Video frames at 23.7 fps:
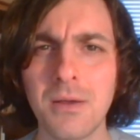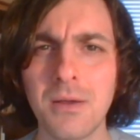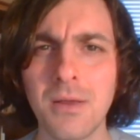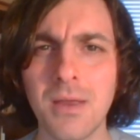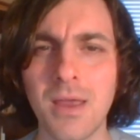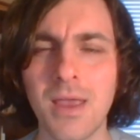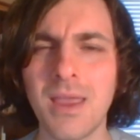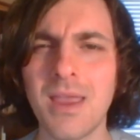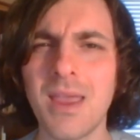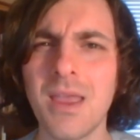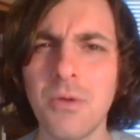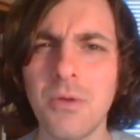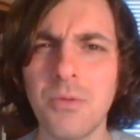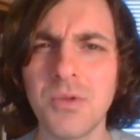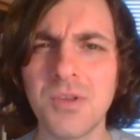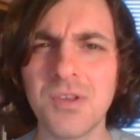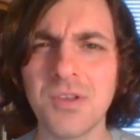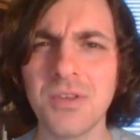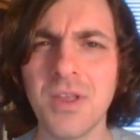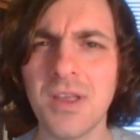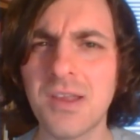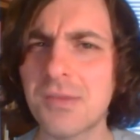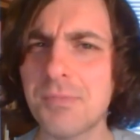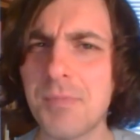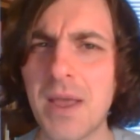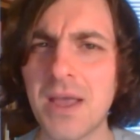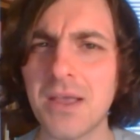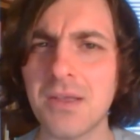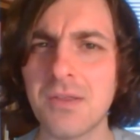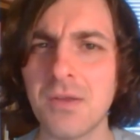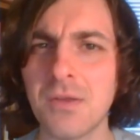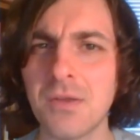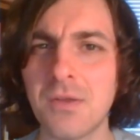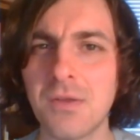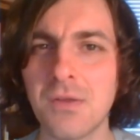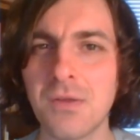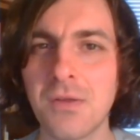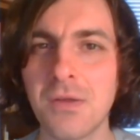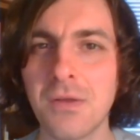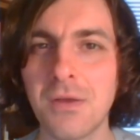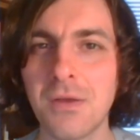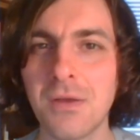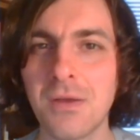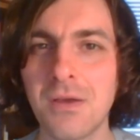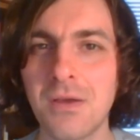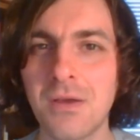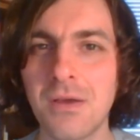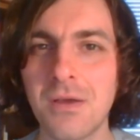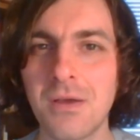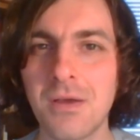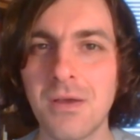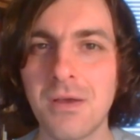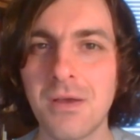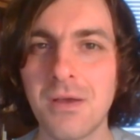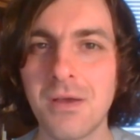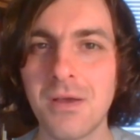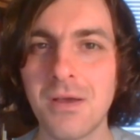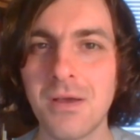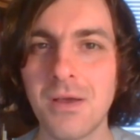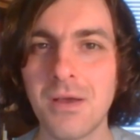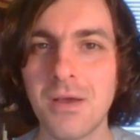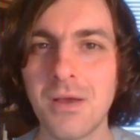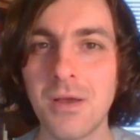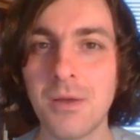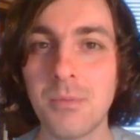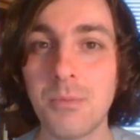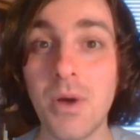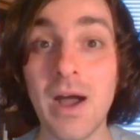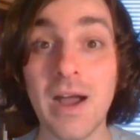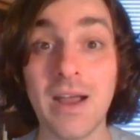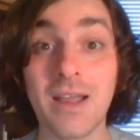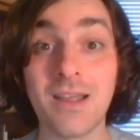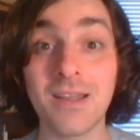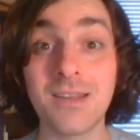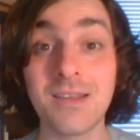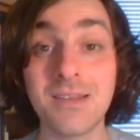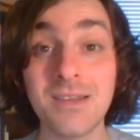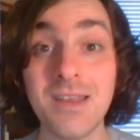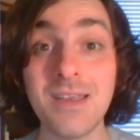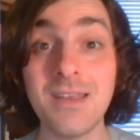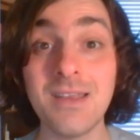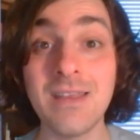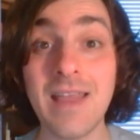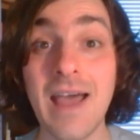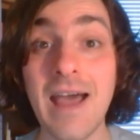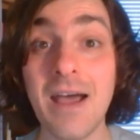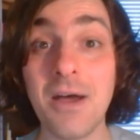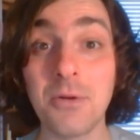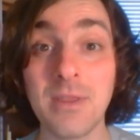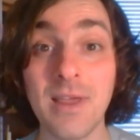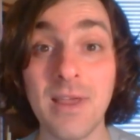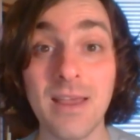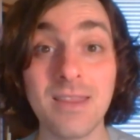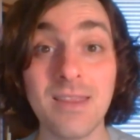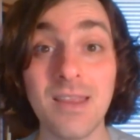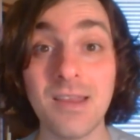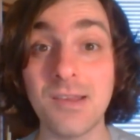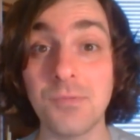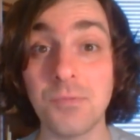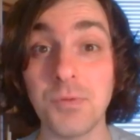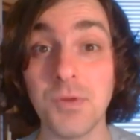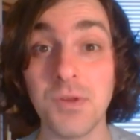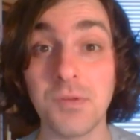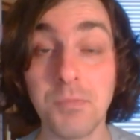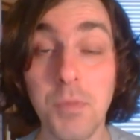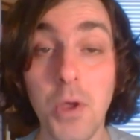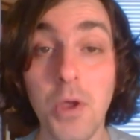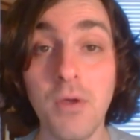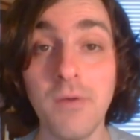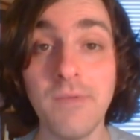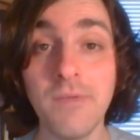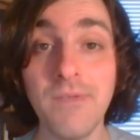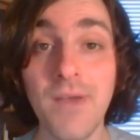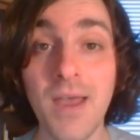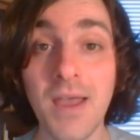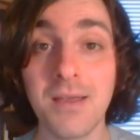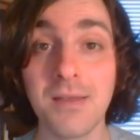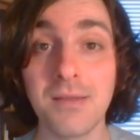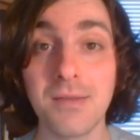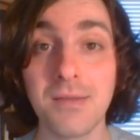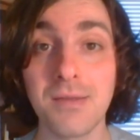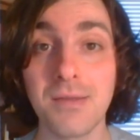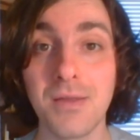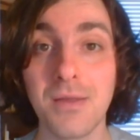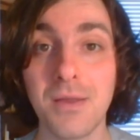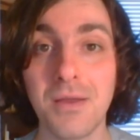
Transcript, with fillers: It was unexpected, but I could see now that this was perfect.